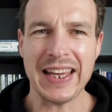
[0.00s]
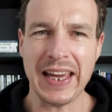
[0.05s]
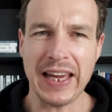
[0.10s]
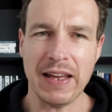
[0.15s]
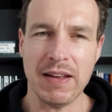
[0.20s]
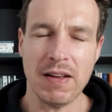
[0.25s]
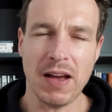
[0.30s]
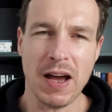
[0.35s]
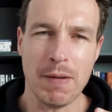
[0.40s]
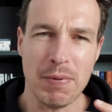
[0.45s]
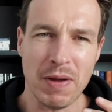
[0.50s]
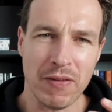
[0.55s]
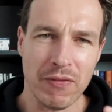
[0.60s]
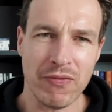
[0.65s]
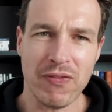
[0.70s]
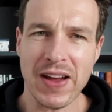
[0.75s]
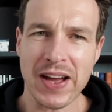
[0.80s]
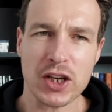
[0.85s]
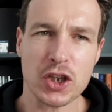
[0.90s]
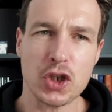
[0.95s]
it a bit
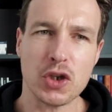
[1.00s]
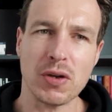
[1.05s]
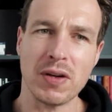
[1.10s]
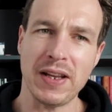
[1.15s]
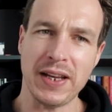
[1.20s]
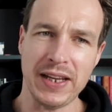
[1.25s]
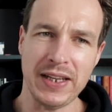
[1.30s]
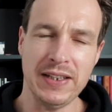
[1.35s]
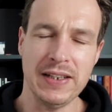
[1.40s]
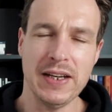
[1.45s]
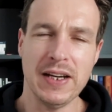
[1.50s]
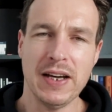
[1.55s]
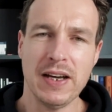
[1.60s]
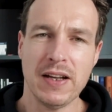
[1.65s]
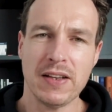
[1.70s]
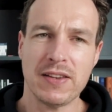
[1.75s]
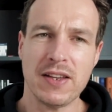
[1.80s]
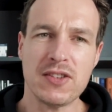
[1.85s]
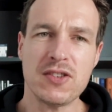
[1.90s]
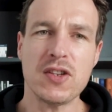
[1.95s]
factually
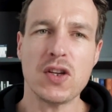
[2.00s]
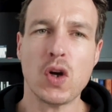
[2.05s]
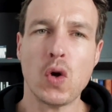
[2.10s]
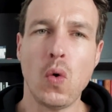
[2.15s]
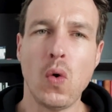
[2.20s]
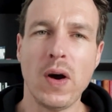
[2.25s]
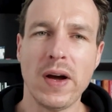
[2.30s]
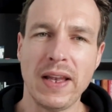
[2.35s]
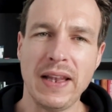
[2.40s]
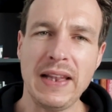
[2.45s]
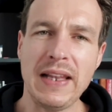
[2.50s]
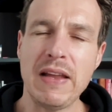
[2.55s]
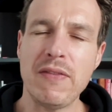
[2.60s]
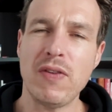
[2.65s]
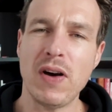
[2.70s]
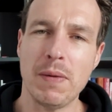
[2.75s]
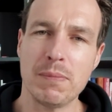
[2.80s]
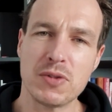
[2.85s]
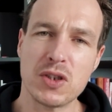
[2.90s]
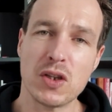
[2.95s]
doesn't quite live
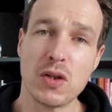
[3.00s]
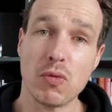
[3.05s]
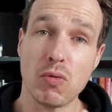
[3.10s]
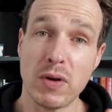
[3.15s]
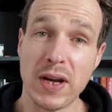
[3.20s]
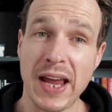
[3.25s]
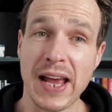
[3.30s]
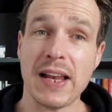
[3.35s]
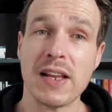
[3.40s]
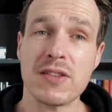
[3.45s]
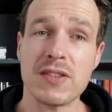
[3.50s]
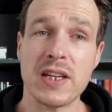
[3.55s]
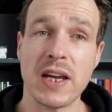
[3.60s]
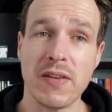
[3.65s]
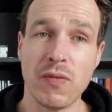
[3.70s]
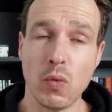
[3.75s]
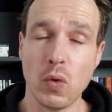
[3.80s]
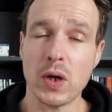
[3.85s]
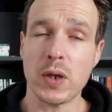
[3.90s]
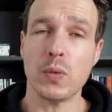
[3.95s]
up to the reality
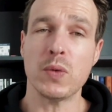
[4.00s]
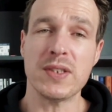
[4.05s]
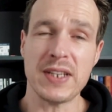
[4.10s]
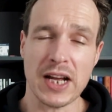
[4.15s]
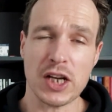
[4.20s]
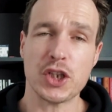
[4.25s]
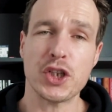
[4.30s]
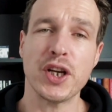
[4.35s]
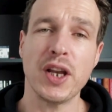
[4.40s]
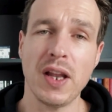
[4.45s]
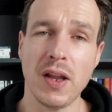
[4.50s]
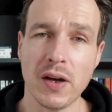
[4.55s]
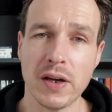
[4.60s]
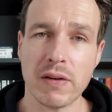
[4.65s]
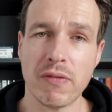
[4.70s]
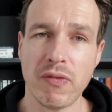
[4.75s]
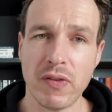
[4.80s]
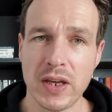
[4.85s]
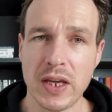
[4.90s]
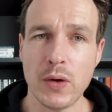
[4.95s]
of what it was actually
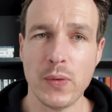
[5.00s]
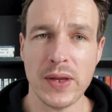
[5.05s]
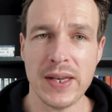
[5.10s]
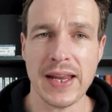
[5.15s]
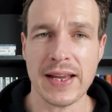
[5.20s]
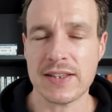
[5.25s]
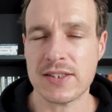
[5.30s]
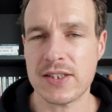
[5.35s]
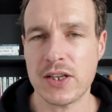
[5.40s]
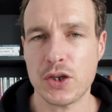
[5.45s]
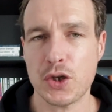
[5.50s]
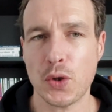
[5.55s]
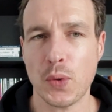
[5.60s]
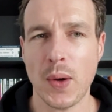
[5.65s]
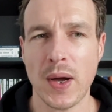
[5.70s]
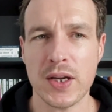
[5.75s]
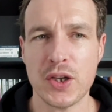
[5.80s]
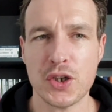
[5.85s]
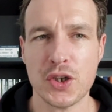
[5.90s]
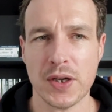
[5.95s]
like for you in that
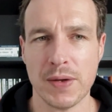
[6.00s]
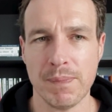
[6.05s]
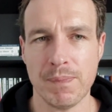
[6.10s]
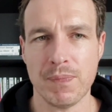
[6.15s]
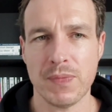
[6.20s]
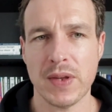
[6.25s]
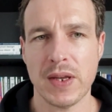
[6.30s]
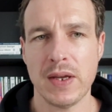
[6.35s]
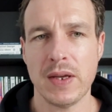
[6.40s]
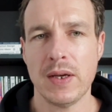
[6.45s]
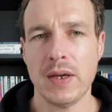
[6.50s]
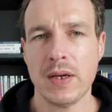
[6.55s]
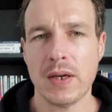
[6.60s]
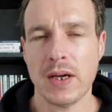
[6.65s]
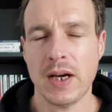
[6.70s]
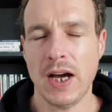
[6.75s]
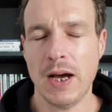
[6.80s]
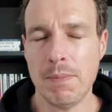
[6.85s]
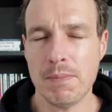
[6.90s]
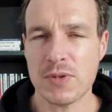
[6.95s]
situation.
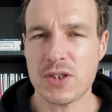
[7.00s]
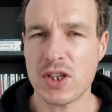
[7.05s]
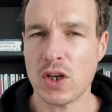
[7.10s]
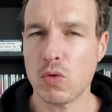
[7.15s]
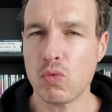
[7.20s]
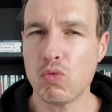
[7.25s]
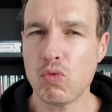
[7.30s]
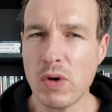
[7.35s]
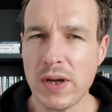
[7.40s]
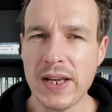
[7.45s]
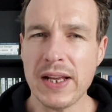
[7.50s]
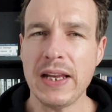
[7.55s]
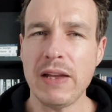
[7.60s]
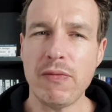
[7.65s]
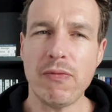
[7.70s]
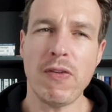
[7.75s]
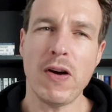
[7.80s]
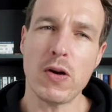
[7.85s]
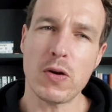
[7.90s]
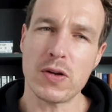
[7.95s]
So really
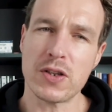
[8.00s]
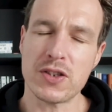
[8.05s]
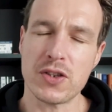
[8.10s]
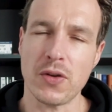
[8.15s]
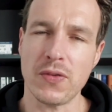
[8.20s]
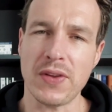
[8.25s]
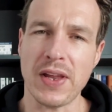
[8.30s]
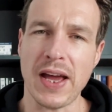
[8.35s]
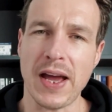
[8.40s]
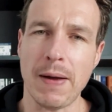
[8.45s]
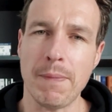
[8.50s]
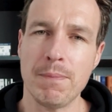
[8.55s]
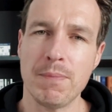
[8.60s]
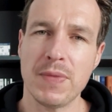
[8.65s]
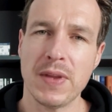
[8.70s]
focus on that.